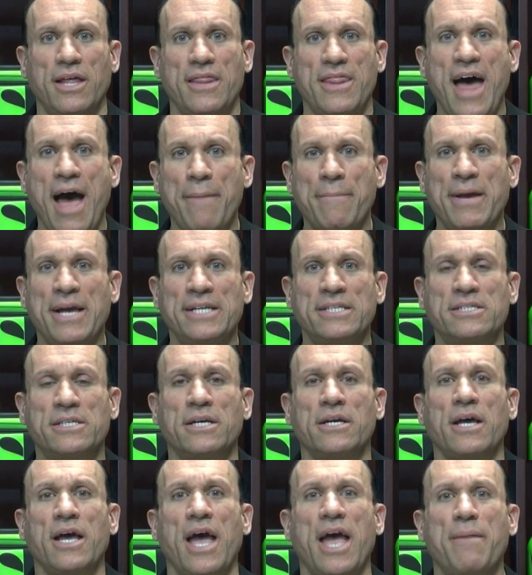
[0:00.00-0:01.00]
That
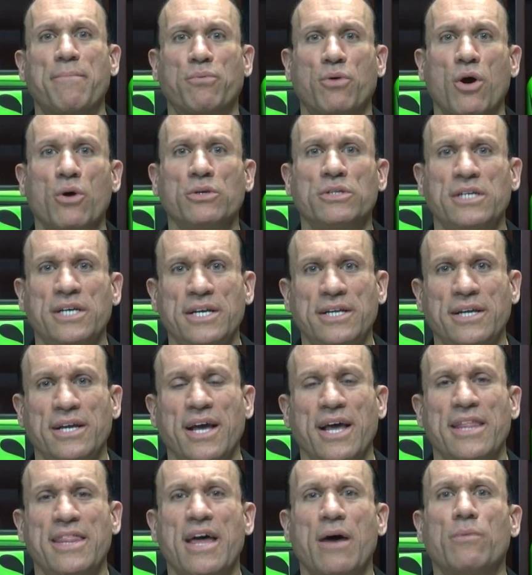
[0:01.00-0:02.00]
means a protein
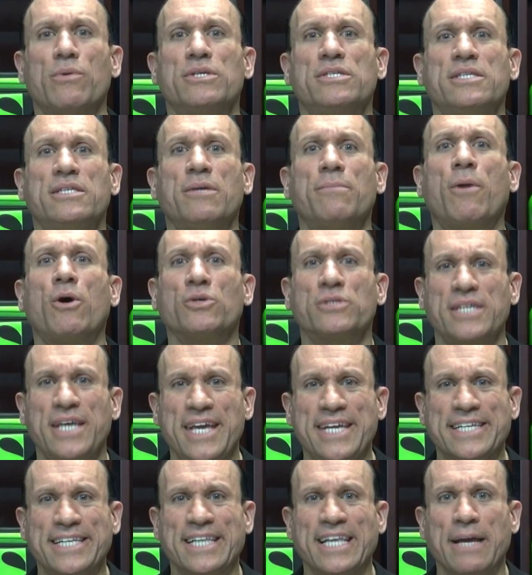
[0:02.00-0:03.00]
that was the most
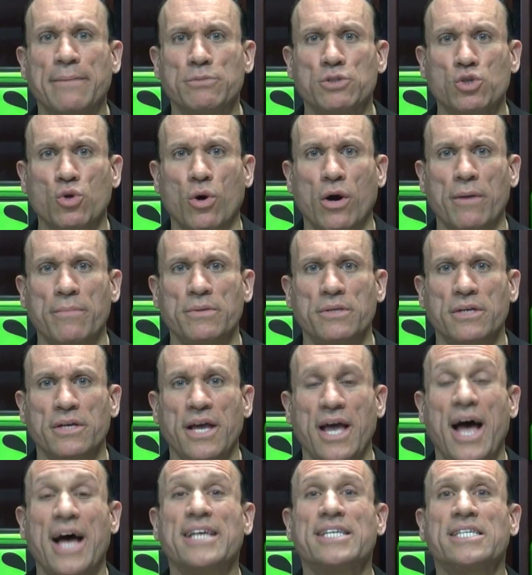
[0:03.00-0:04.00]
easily absorbed,
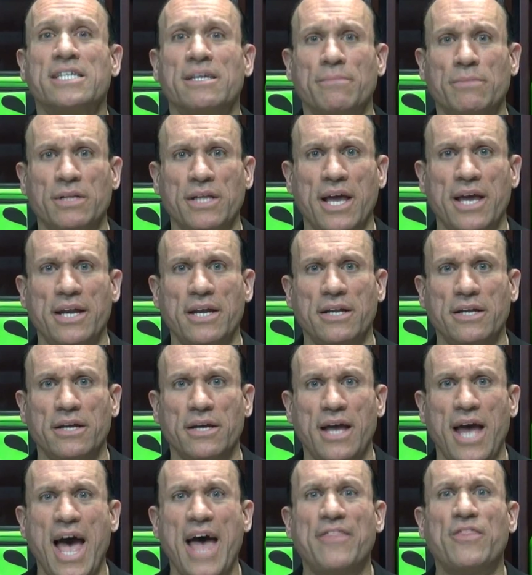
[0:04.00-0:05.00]
assimilated,
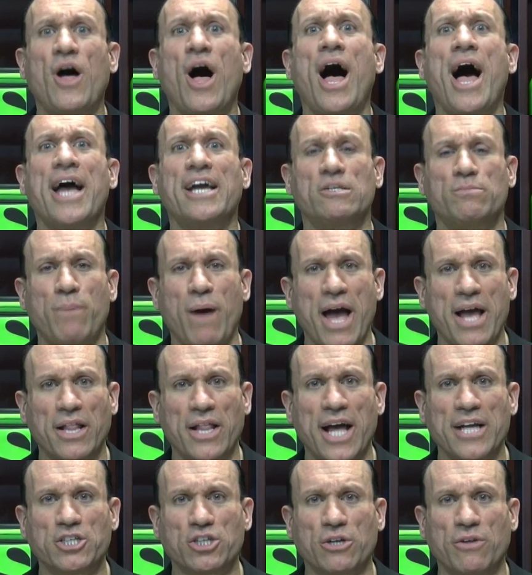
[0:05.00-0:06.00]
had the highest
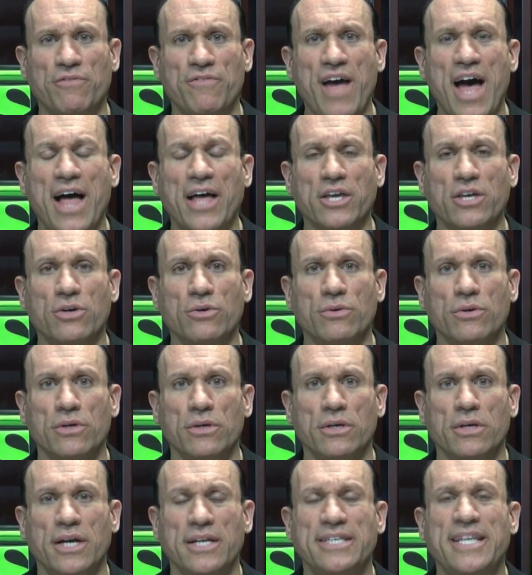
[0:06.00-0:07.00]
biological value,
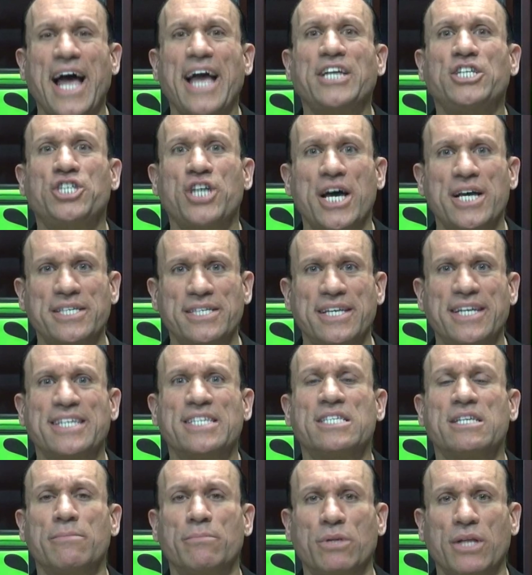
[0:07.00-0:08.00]
digested,
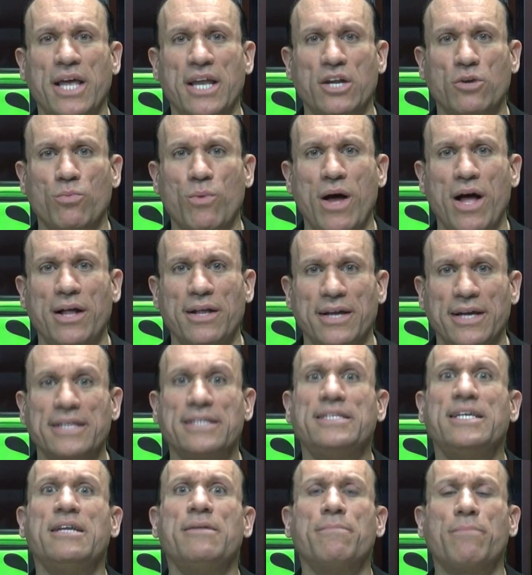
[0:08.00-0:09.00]
assimilated well,
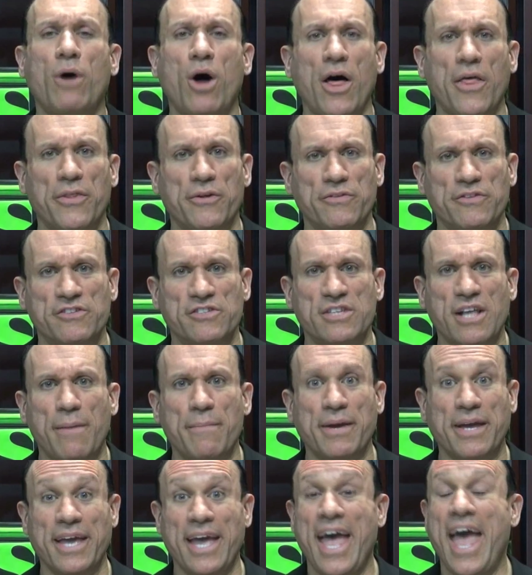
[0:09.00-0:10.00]
didn't bother the
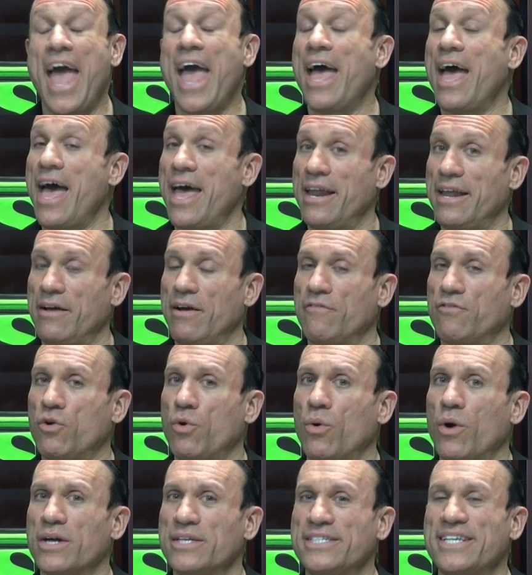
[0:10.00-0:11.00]
stomach, and it, of
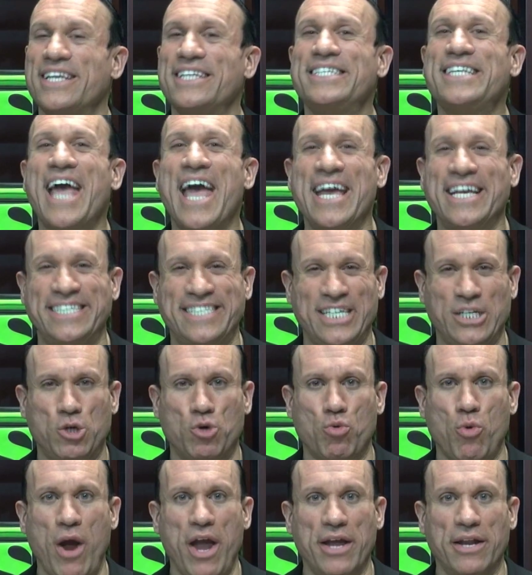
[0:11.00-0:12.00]
course, tasted
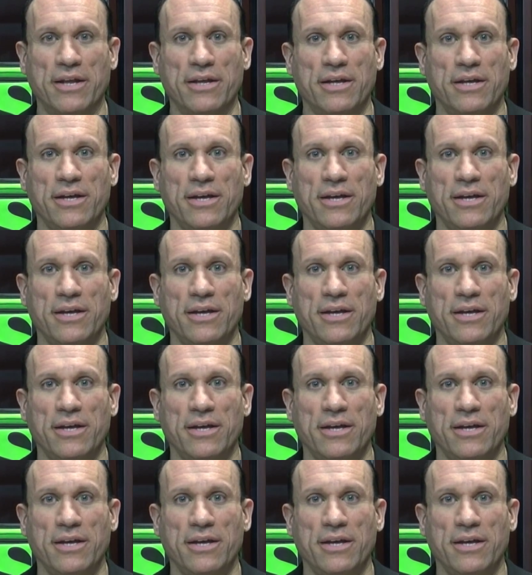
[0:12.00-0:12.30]
great.